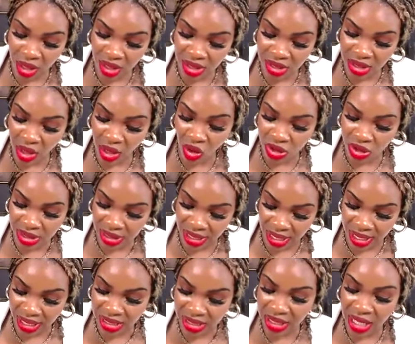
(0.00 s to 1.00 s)
cause or
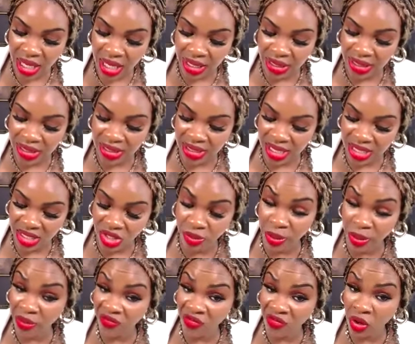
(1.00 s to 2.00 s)
test. The
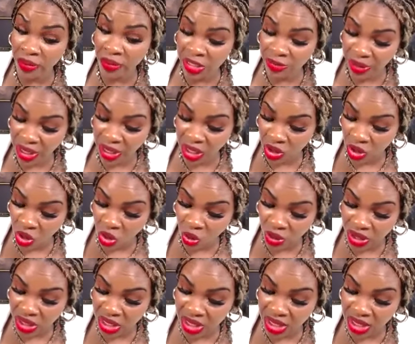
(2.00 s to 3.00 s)
test to be performed is
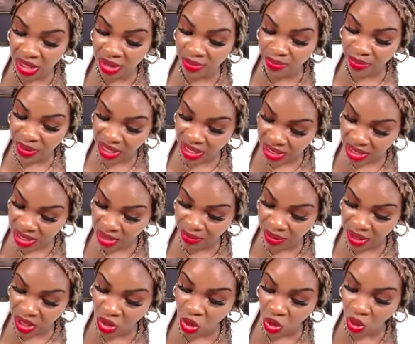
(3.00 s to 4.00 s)
PCOPE, which is
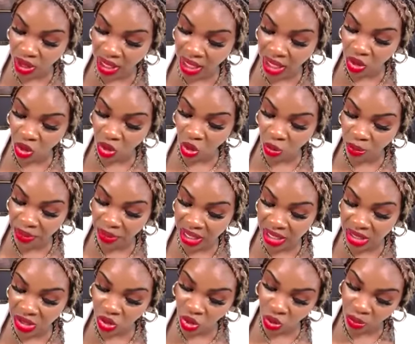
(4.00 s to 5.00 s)
PCP, cocaine,
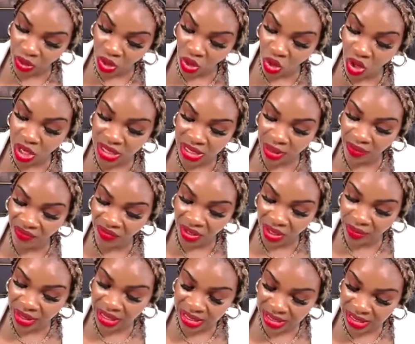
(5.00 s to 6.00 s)
opiates, opioids,
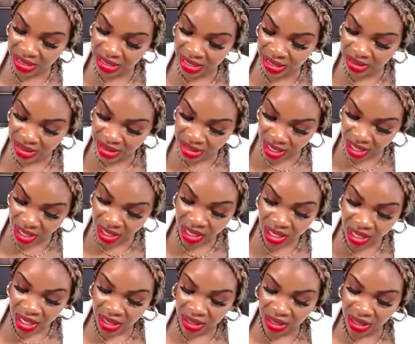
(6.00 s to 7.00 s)
amphetamine, and
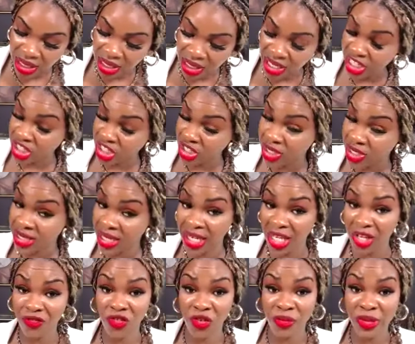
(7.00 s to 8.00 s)
THC. The collection
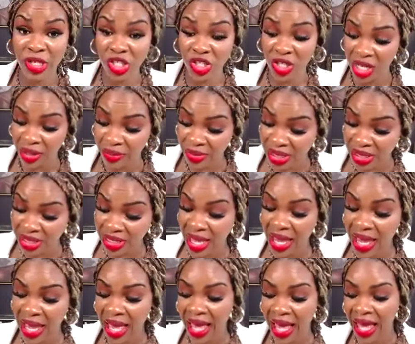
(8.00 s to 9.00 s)
site information name is
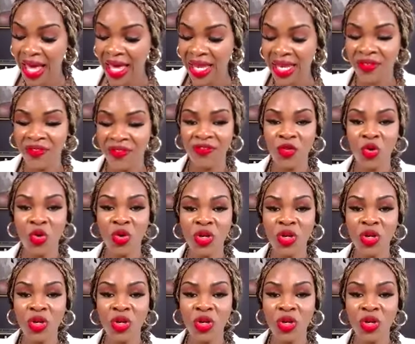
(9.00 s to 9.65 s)
there, and the